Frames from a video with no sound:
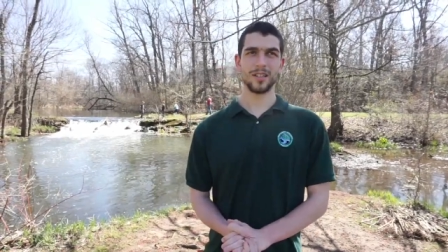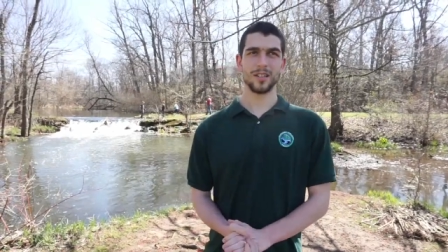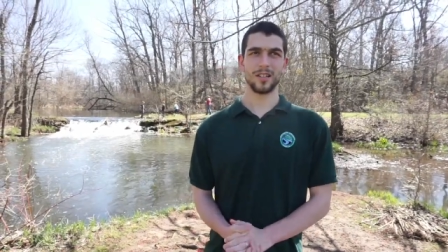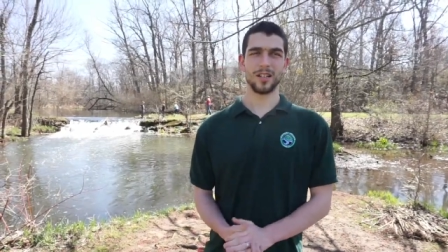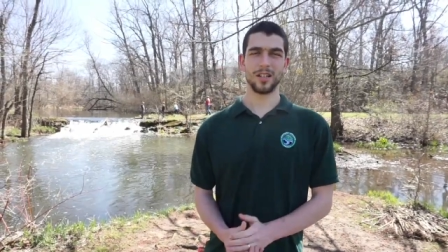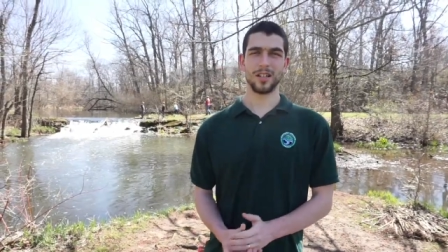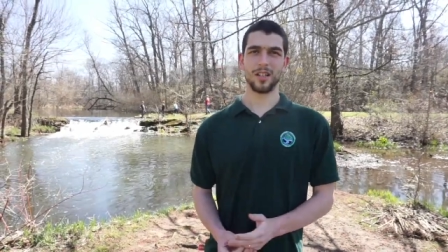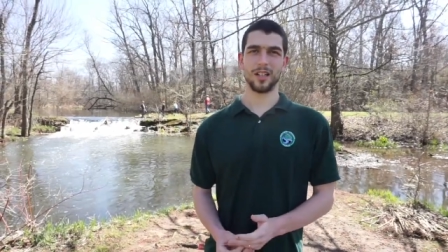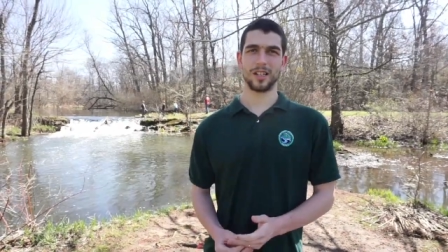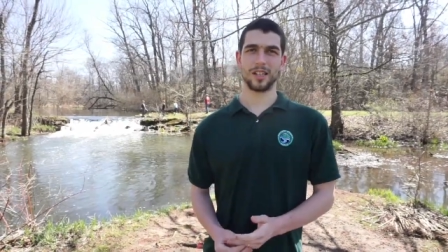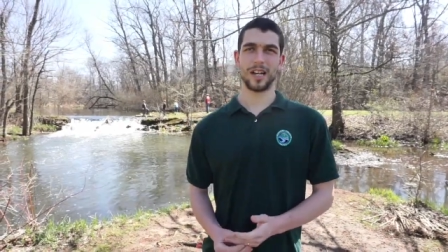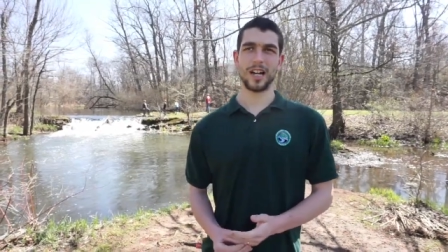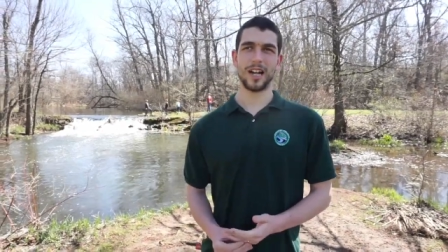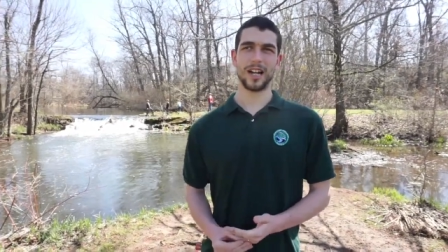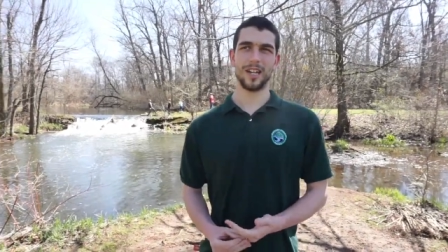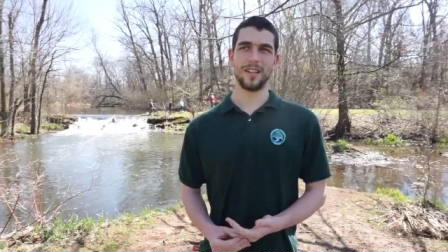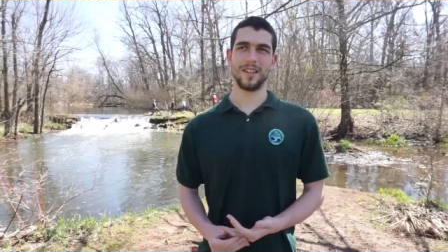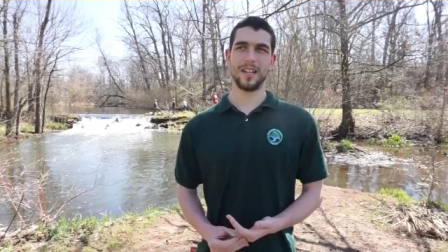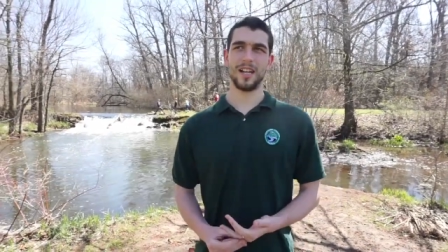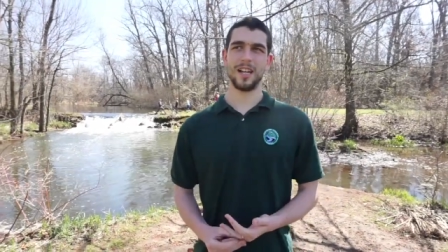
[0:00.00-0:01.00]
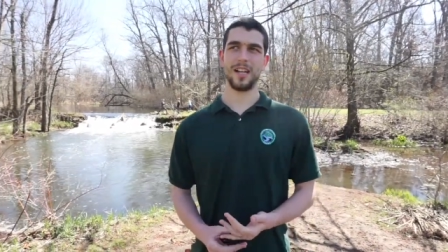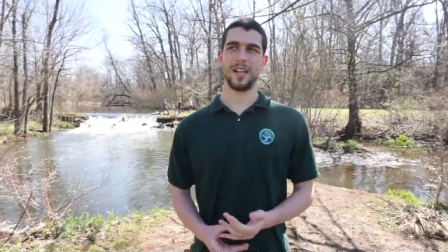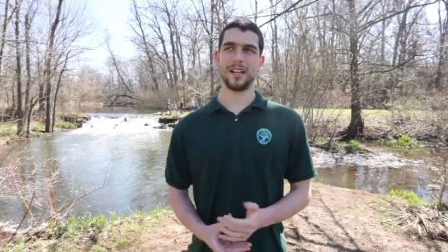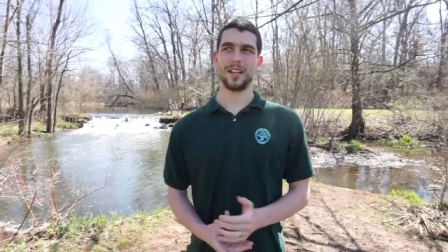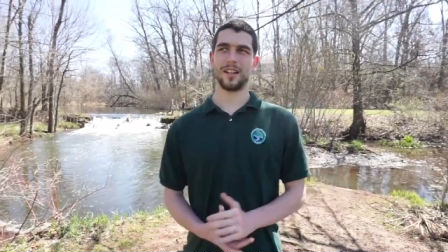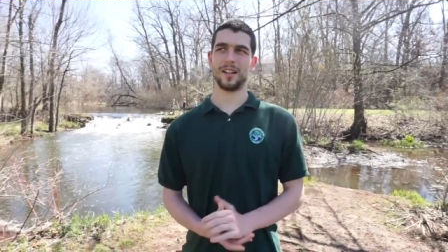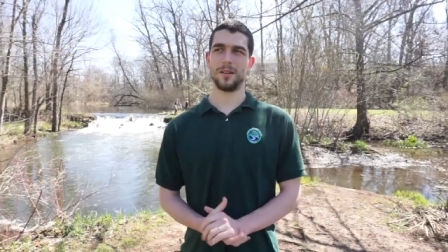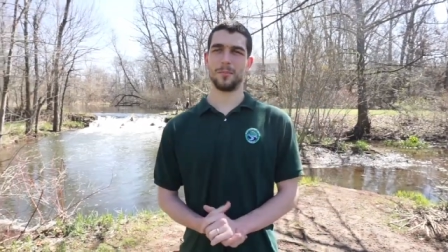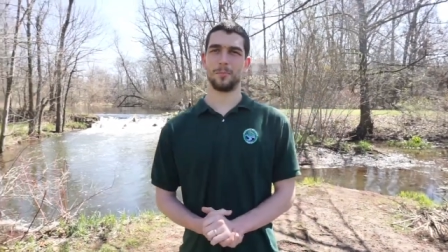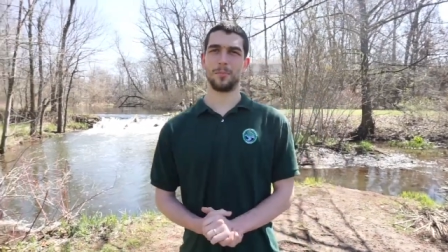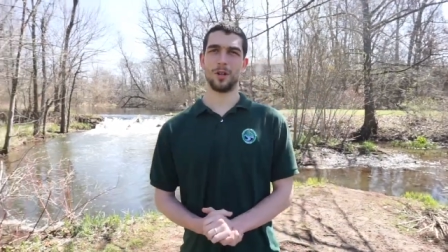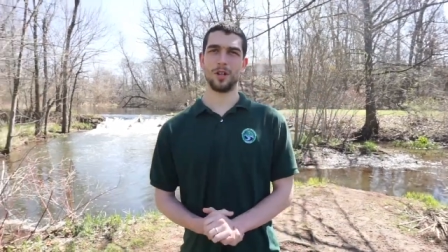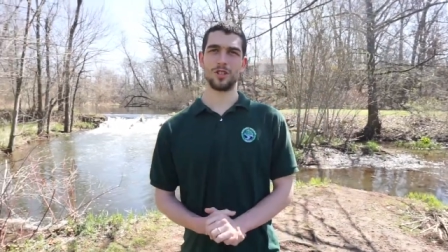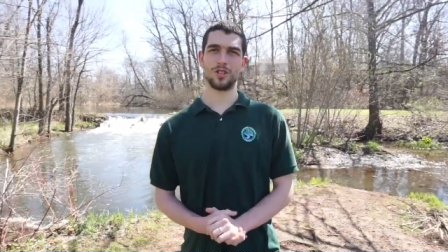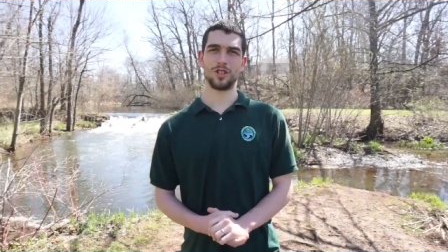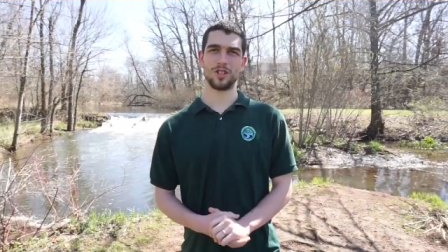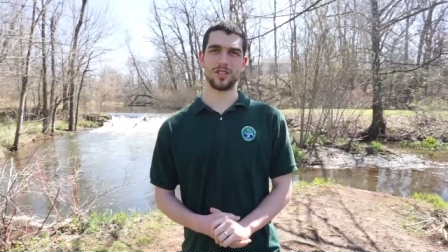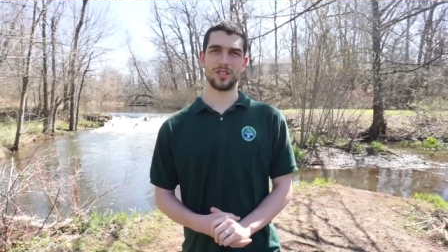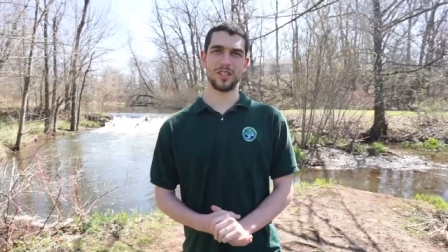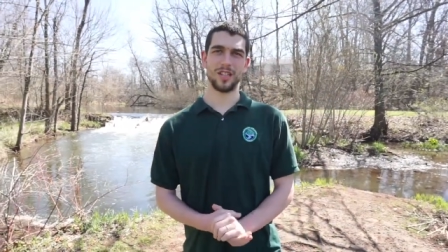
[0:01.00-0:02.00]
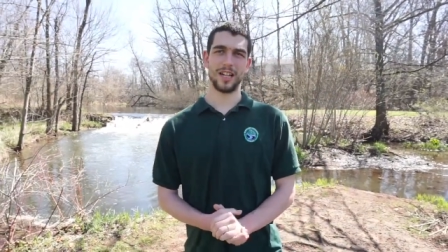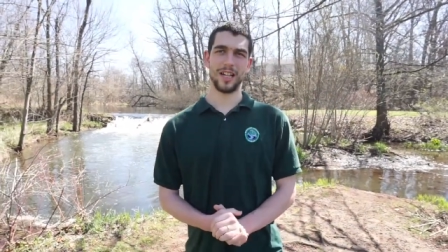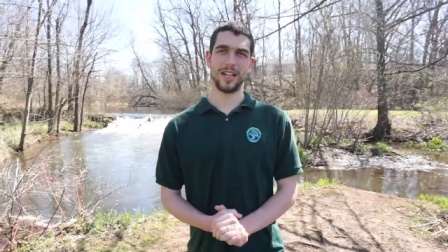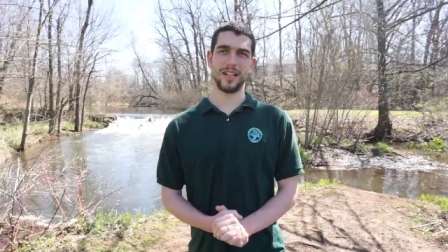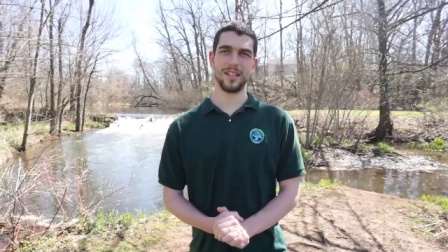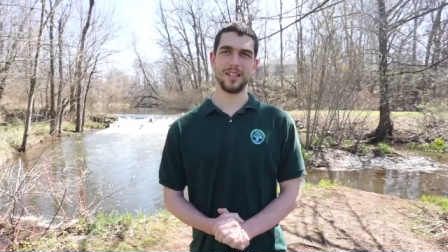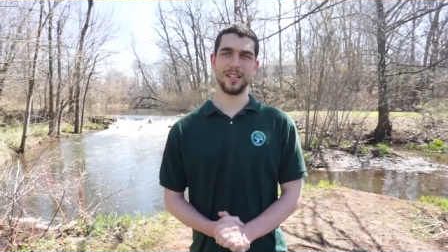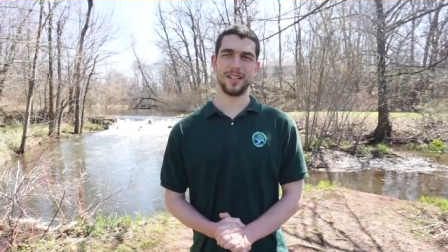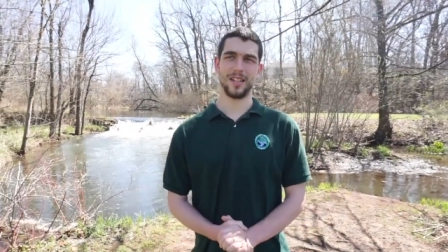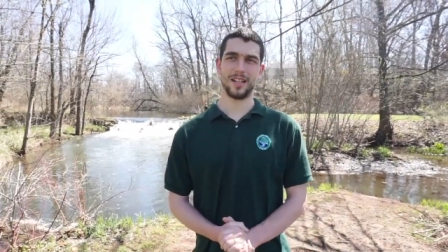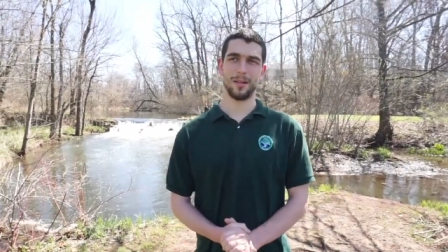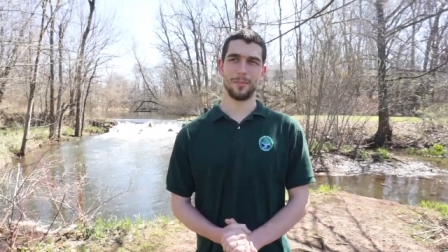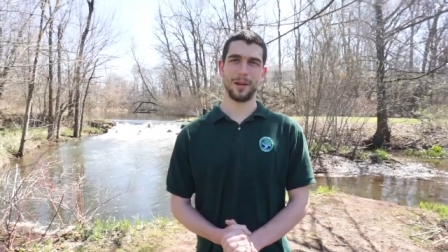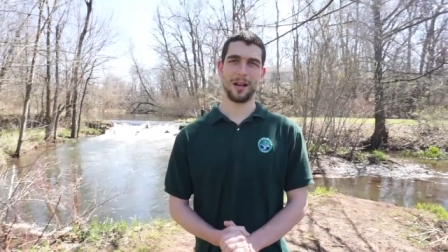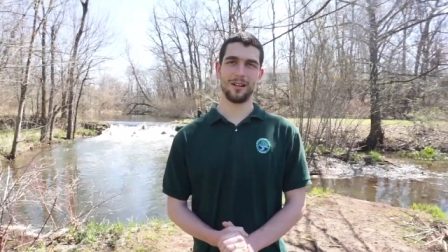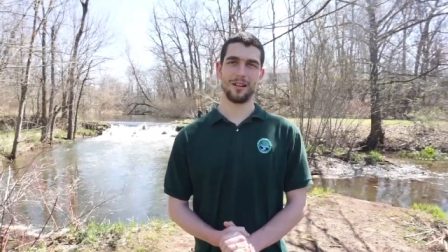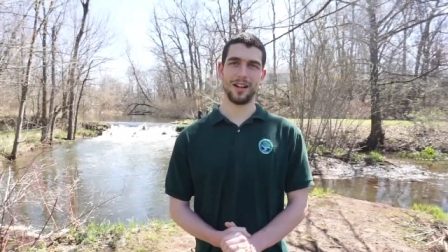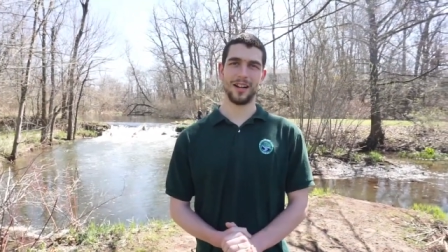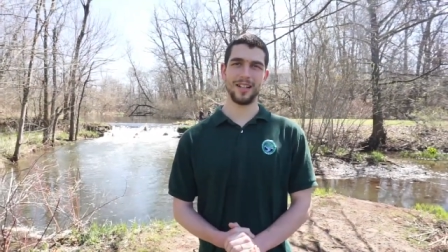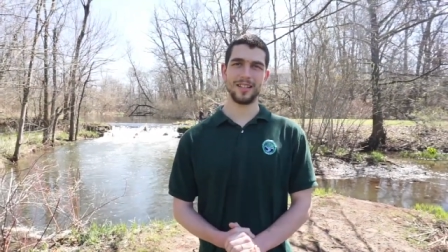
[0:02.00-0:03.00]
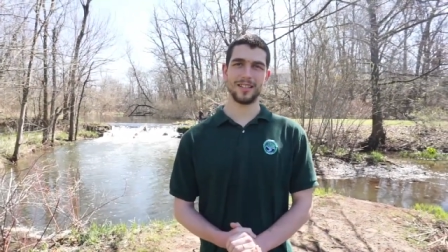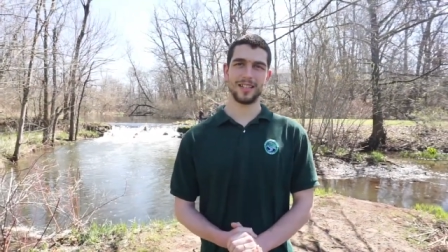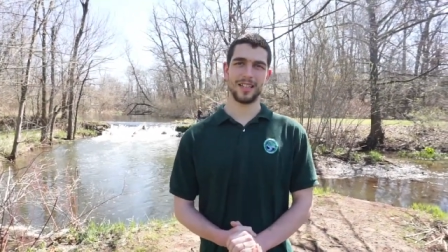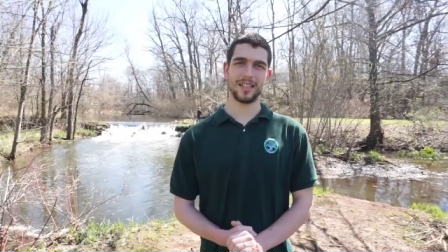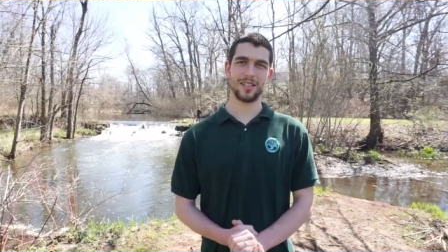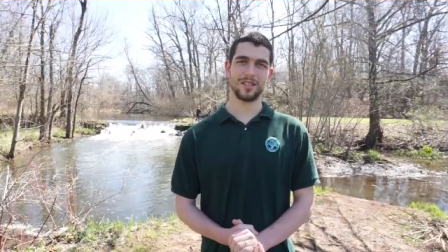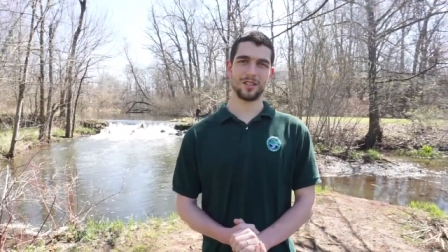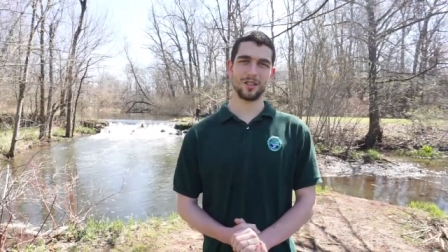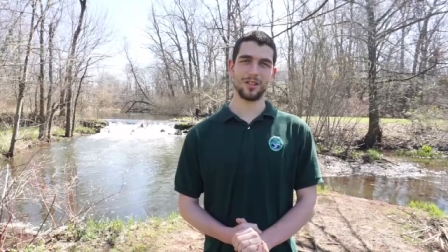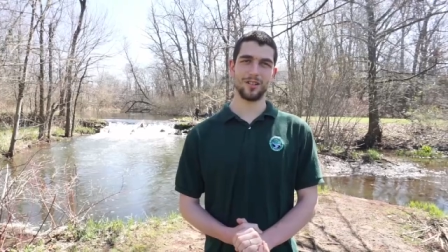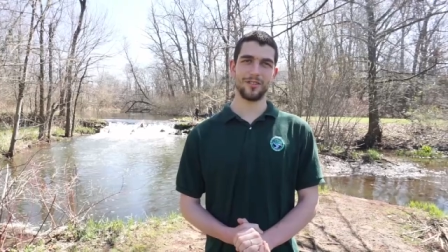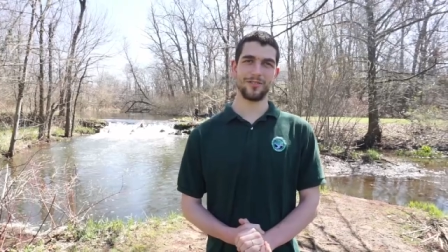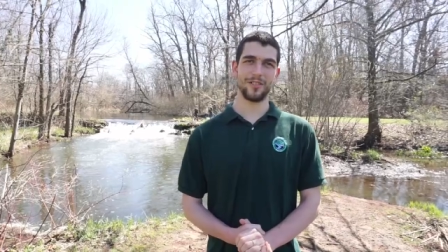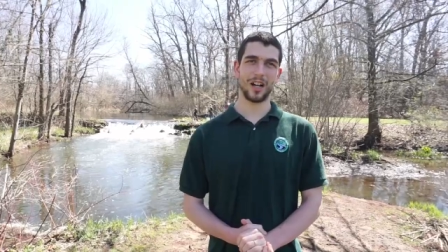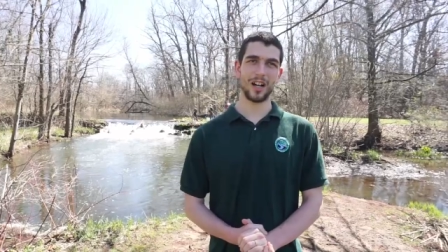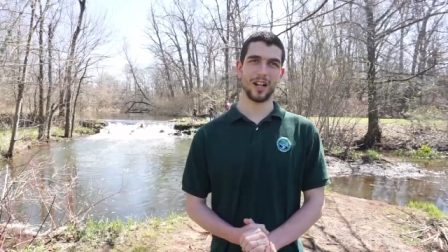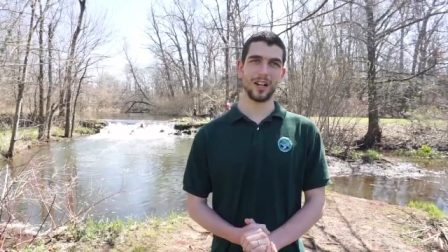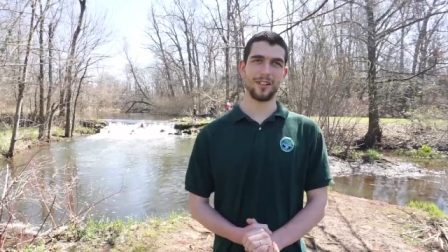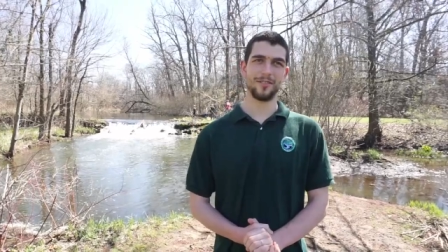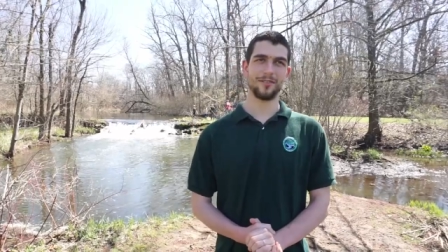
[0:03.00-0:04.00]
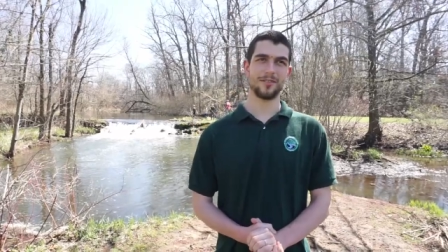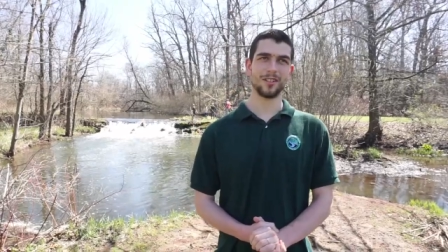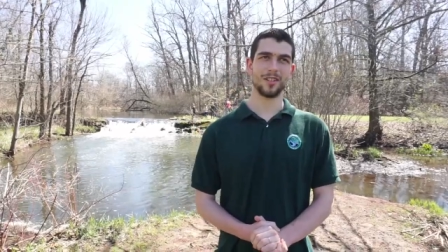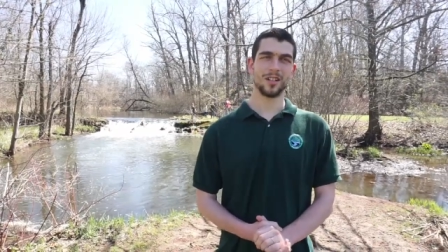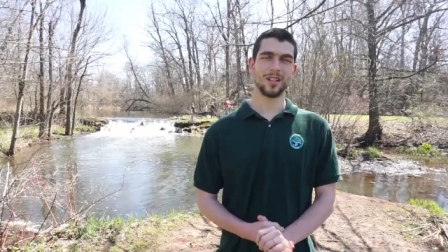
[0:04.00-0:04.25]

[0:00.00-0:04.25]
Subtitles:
the guy that purchased the land in about 1835.